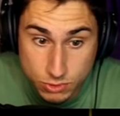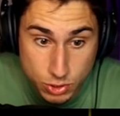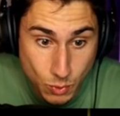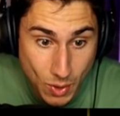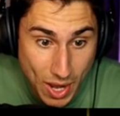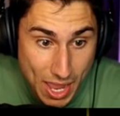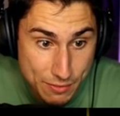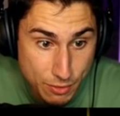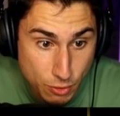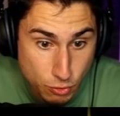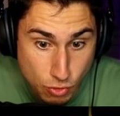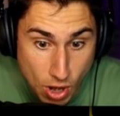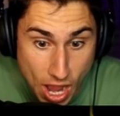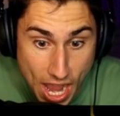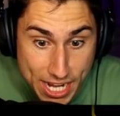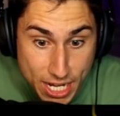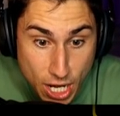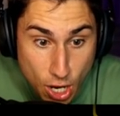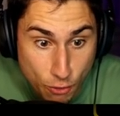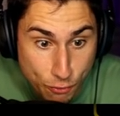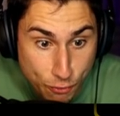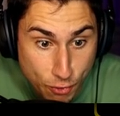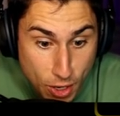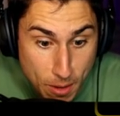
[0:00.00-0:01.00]
do I have a
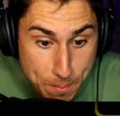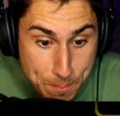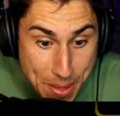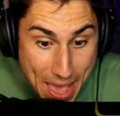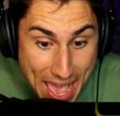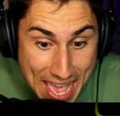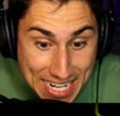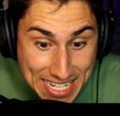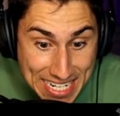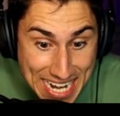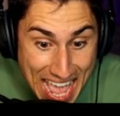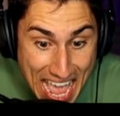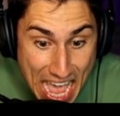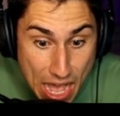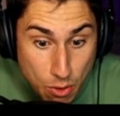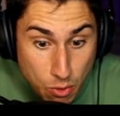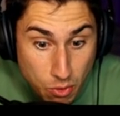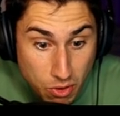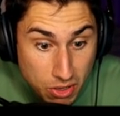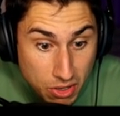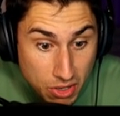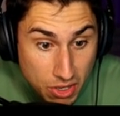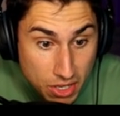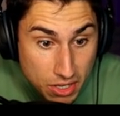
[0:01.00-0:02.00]
rhino for a pet
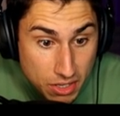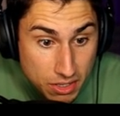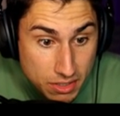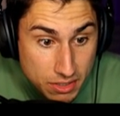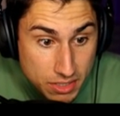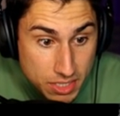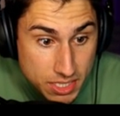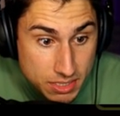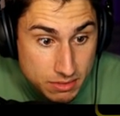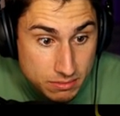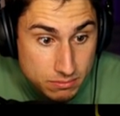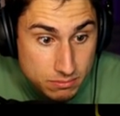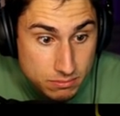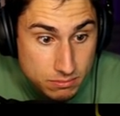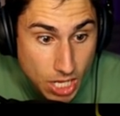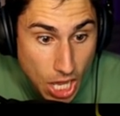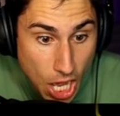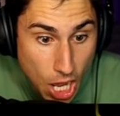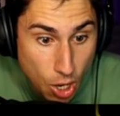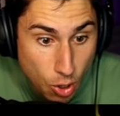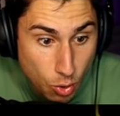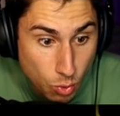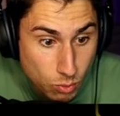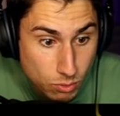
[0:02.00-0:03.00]
now?
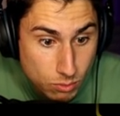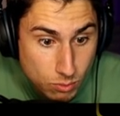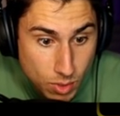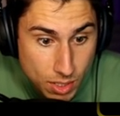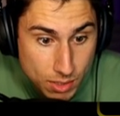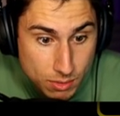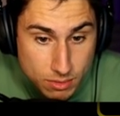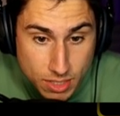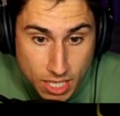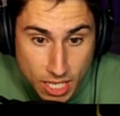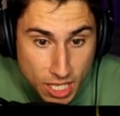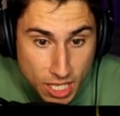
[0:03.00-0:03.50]
No? What,